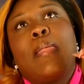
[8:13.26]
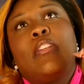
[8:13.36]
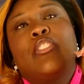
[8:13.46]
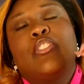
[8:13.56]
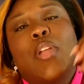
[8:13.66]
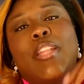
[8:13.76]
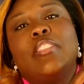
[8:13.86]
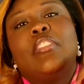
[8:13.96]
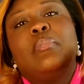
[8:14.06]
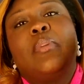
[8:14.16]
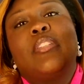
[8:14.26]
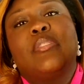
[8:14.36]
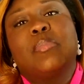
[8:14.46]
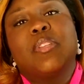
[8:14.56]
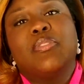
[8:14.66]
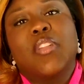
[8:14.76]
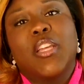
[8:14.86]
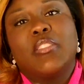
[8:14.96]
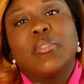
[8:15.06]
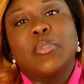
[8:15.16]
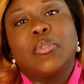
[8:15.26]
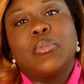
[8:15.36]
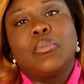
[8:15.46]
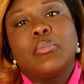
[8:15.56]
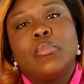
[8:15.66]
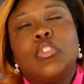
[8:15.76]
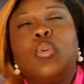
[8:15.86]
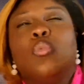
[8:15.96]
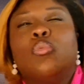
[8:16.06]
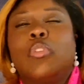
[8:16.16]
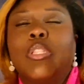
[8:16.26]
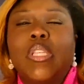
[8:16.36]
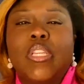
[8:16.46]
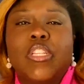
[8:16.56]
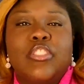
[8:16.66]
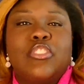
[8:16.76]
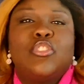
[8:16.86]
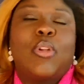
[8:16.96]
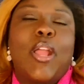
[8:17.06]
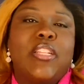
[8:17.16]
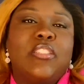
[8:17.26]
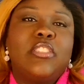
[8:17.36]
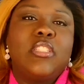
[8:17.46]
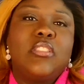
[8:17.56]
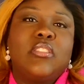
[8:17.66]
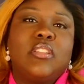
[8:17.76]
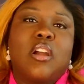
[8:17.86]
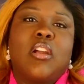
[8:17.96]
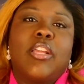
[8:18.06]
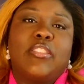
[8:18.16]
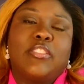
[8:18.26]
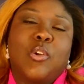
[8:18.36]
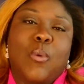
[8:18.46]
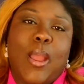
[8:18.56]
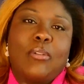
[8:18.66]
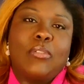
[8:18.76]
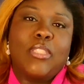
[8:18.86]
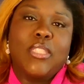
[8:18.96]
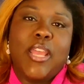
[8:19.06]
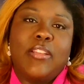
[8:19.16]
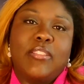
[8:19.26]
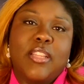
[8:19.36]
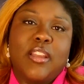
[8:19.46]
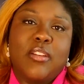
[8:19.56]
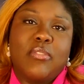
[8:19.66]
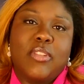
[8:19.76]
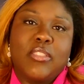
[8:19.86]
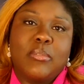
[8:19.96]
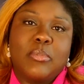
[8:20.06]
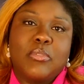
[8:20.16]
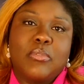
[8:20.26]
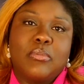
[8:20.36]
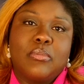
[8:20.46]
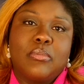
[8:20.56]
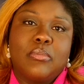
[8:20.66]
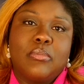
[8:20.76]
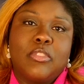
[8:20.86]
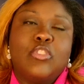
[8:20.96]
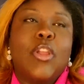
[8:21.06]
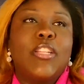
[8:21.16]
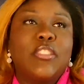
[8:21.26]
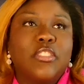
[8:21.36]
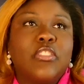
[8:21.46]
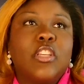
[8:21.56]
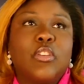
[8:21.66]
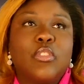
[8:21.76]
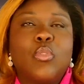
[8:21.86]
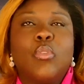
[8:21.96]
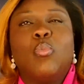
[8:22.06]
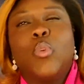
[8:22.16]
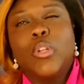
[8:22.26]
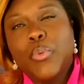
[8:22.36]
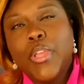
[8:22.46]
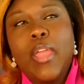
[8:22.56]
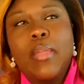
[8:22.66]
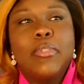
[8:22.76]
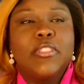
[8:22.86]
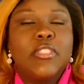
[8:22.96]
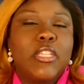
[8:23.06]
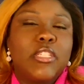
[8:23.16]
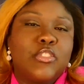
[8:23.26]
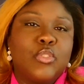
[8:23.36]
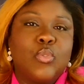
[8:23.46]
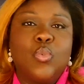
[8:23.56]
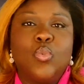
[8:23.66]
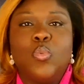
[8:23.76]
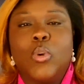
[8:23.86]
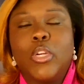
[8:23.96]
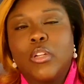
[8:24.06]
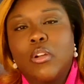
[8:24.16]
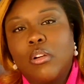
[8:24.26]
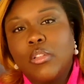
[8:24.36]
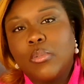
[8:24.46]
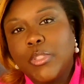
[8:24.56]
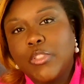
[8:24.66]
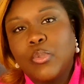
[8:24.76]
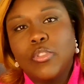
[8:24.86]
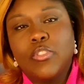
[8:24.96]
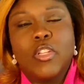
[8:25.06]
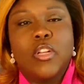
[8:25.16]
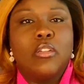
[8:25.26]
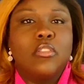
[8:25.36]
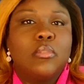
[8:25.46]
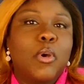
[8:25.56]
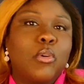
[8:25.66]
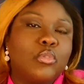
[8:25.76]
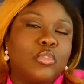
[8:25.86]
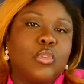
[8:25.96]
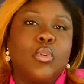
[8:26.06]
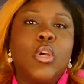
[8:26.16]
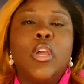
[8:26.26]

strategy must be flexible. So really good strategies are as grounded as they are flexible. Strategies tell you, what are we aiming to get to? What are all the resources at our disposal?